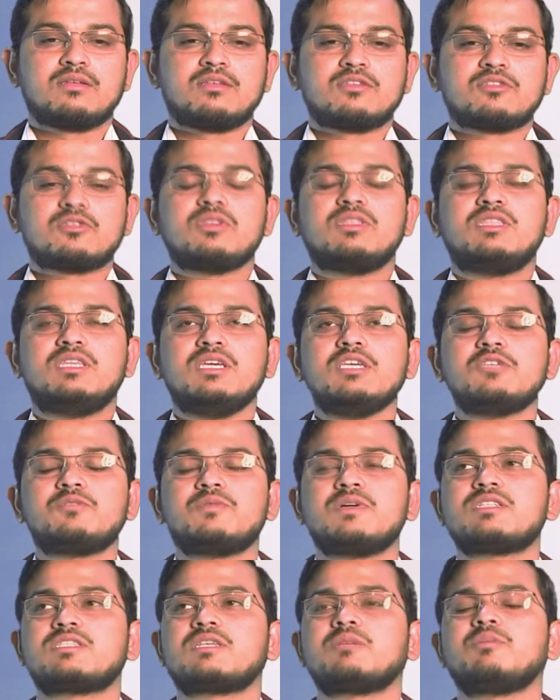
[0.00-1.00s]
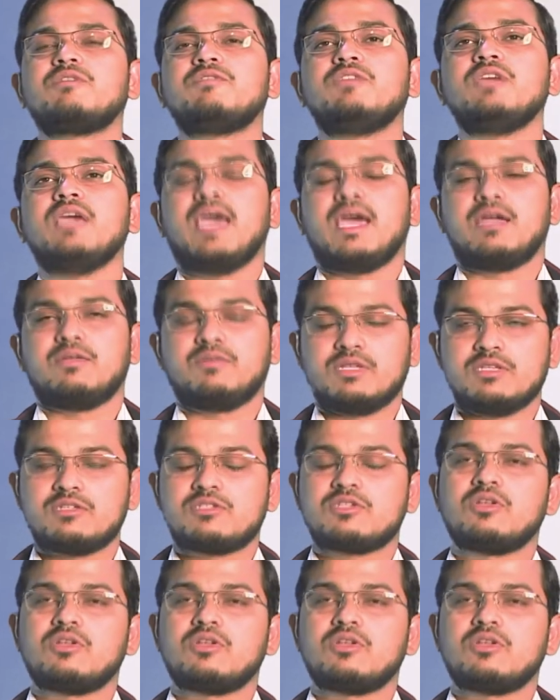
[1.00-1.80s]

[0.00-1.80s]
So these were some of the advantages.